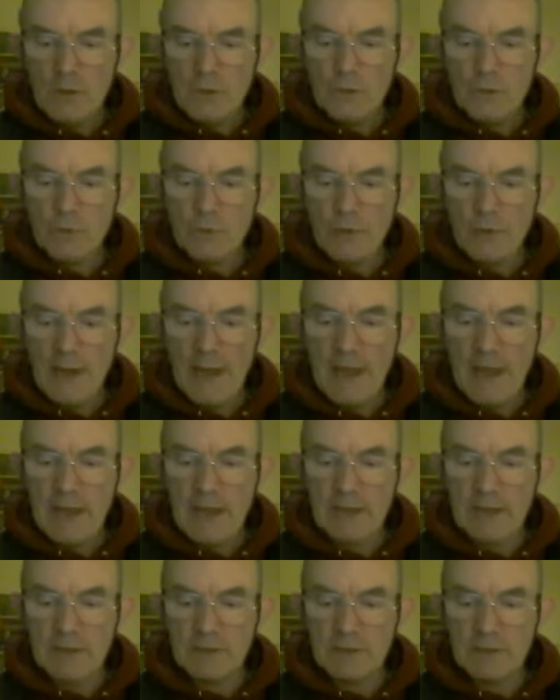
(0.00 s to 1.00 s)
Your
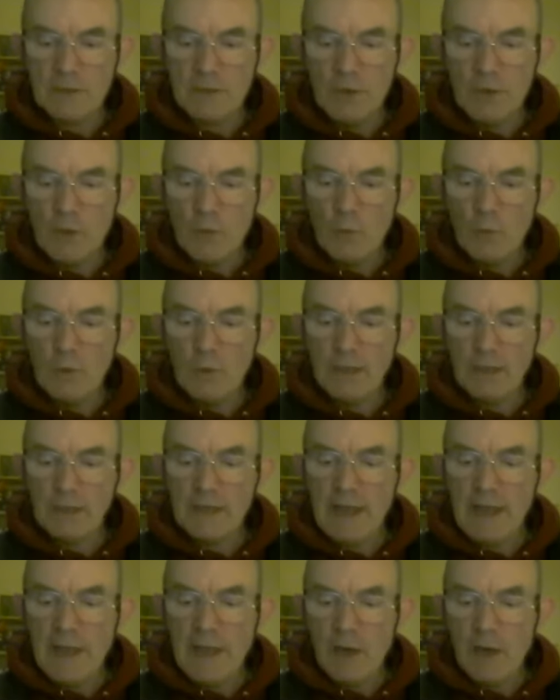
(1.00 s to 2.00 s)
hand will
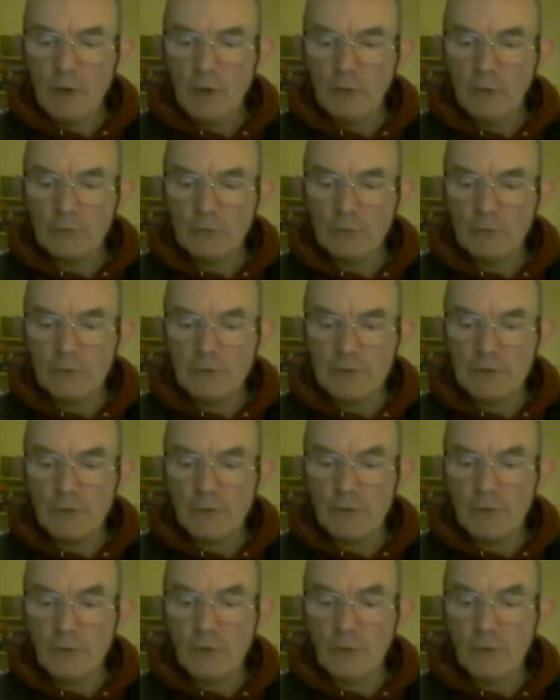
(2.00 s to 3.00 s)
lay hold
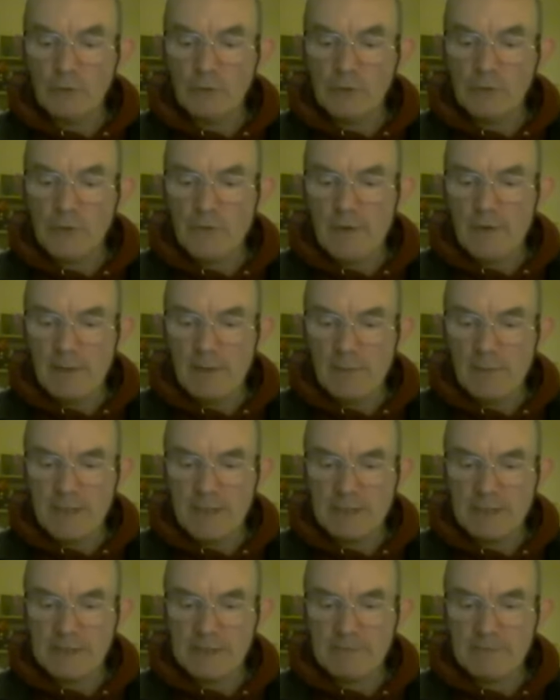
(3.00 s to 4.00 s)
on all your
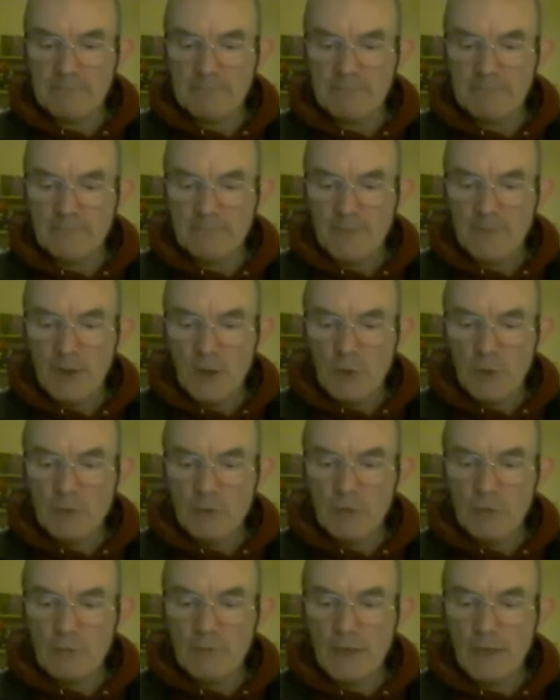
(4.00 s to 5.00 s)
enemies.
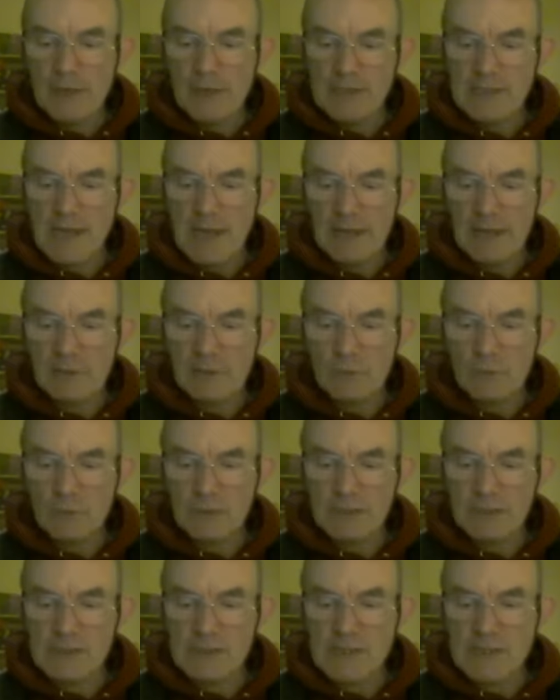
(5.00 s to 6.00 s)
Your right hand
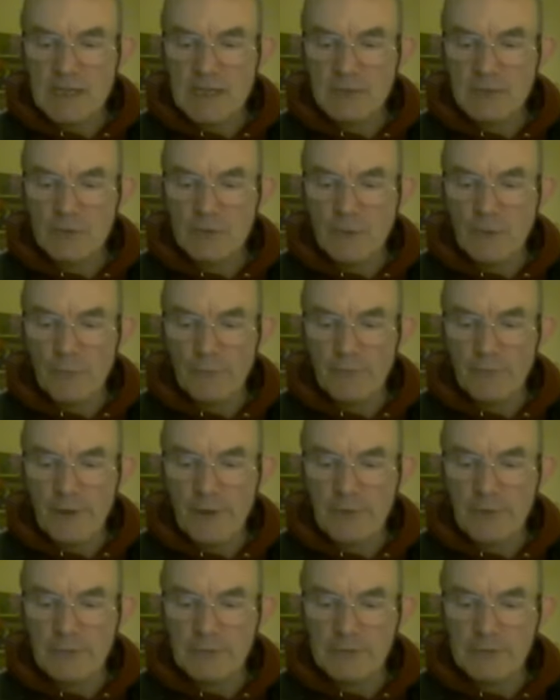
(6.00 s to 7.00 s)
will seize your
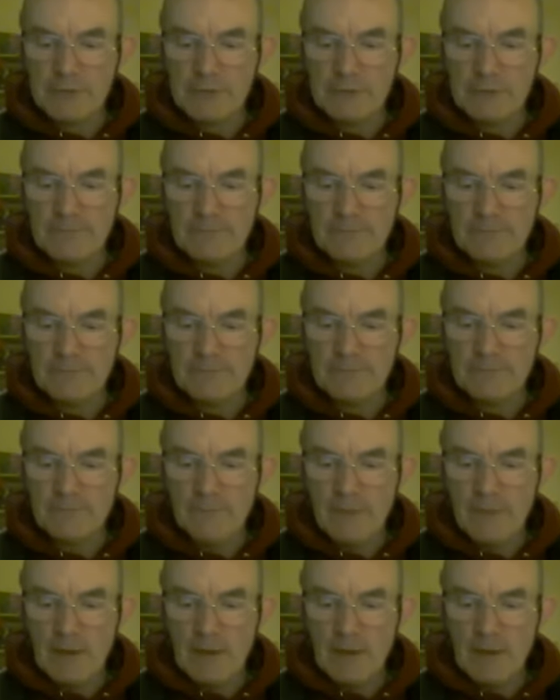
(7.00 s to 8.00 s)
foes.
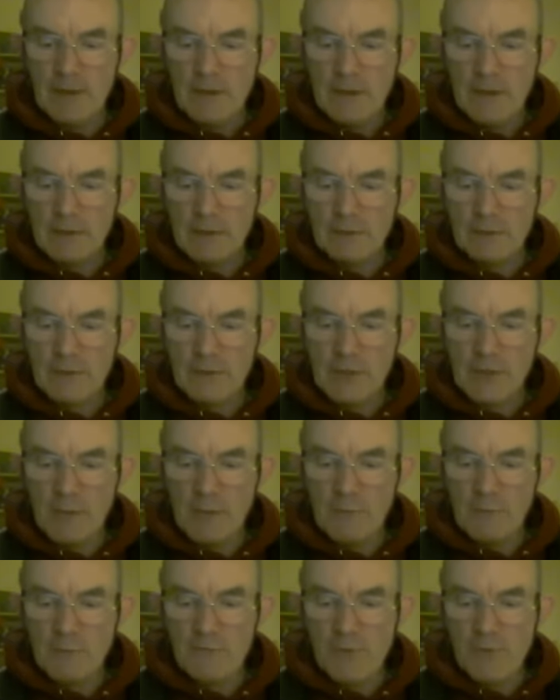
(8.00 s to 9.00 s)
At the
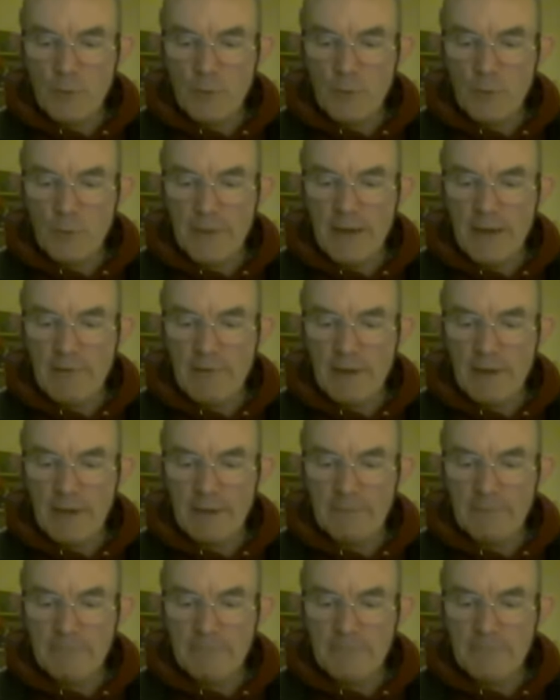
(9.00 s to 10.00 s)
time of your
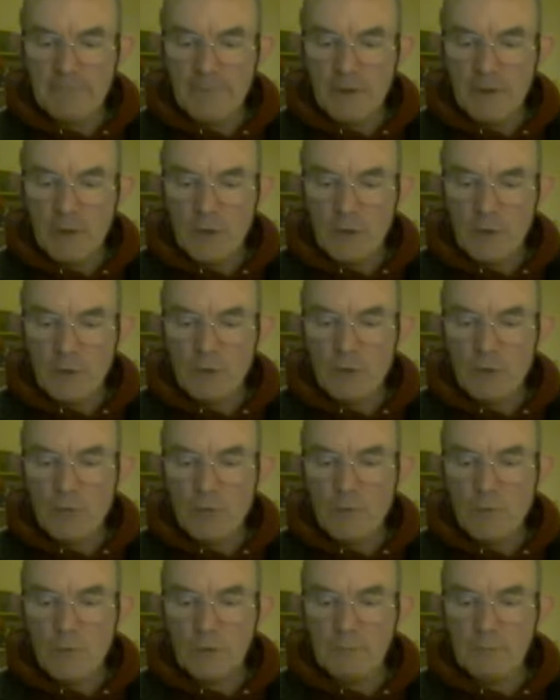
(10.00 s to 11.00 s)
appearing,
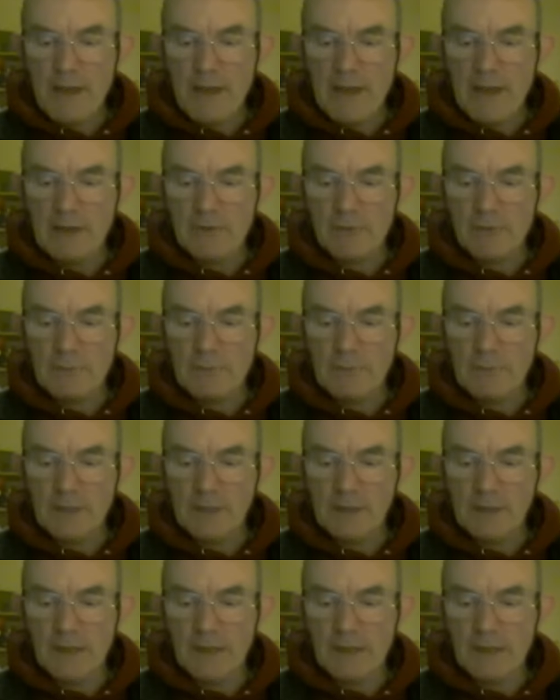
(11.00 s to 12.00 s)
you will make them
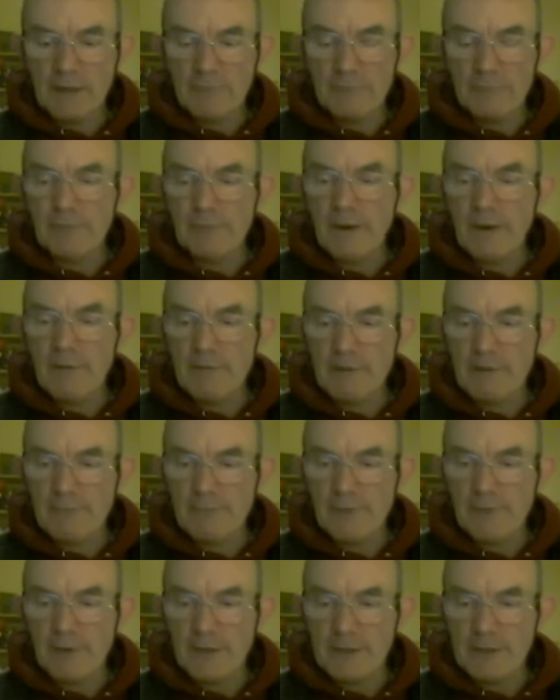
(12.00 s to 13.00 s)
like a fiery
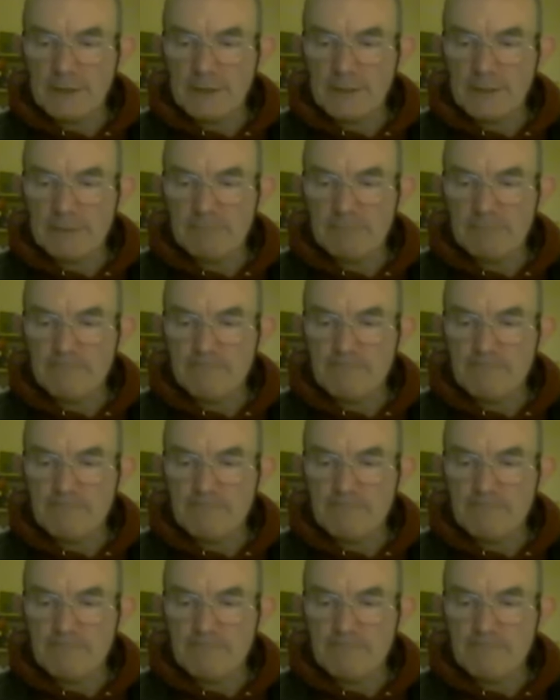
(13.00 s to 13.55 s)
furnace.